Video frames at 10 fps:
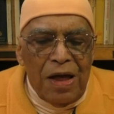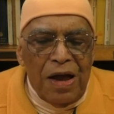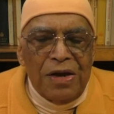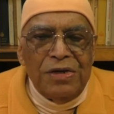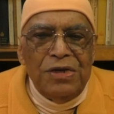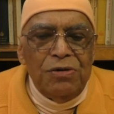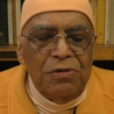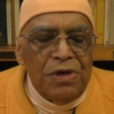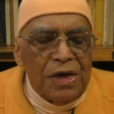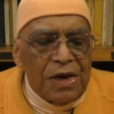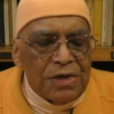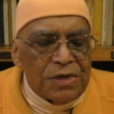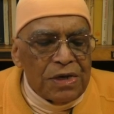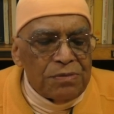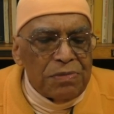unduly
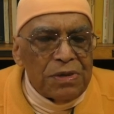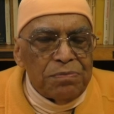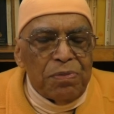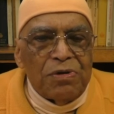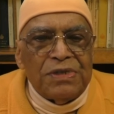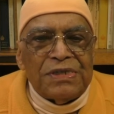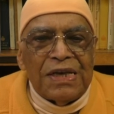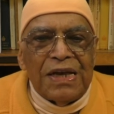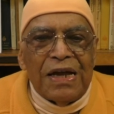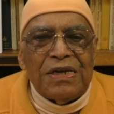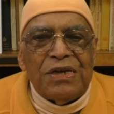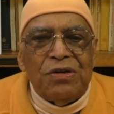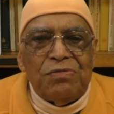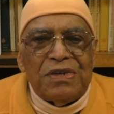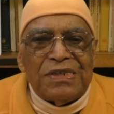arrested by the police and handed
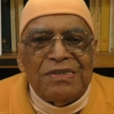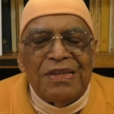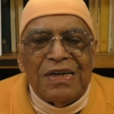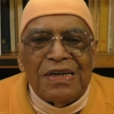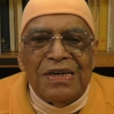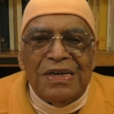over to the